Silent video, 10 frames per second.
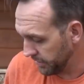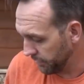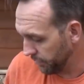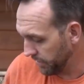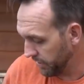So
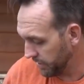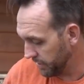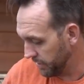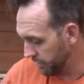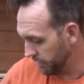the one thing to
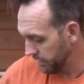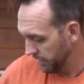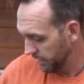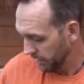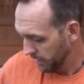note
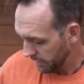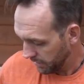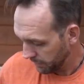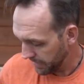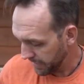
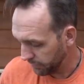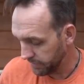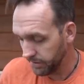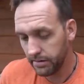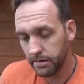
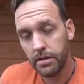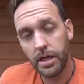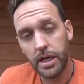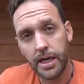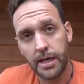about
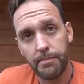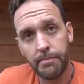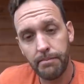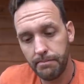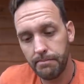
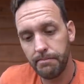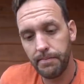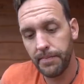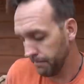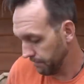um,
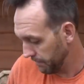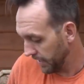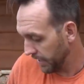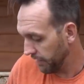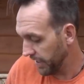
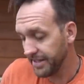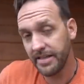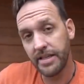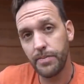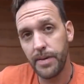Air eight is
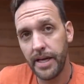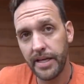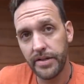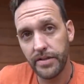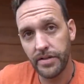that its
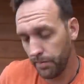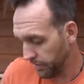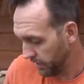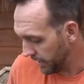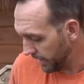pH is
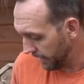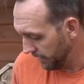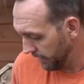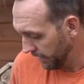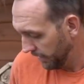super high.
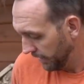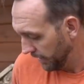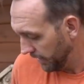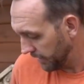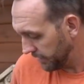
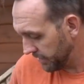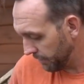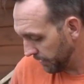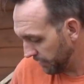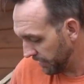And there's some
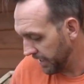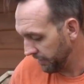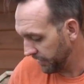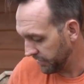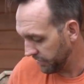people that
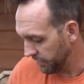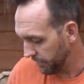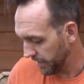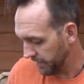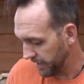have concern
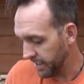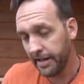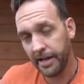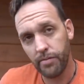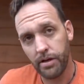about that.
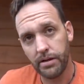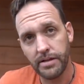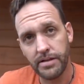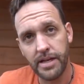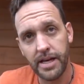Like, well,
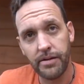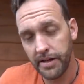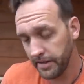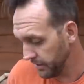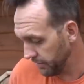isn't that
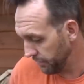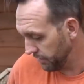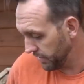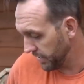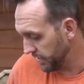going to
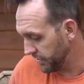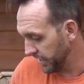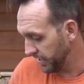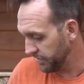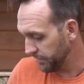uh,
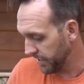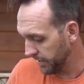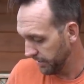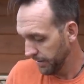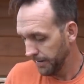change
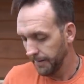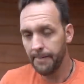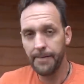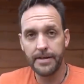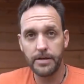my
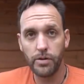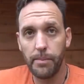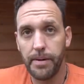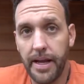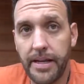
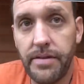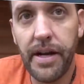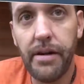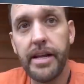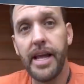soil pH if
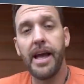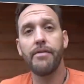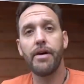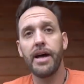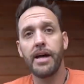I already
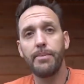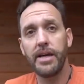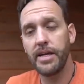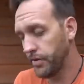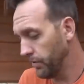have high
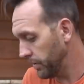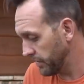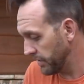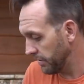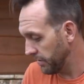pH
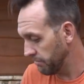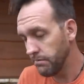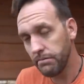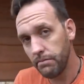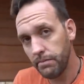soils? And
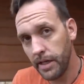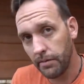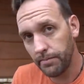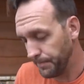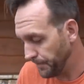no.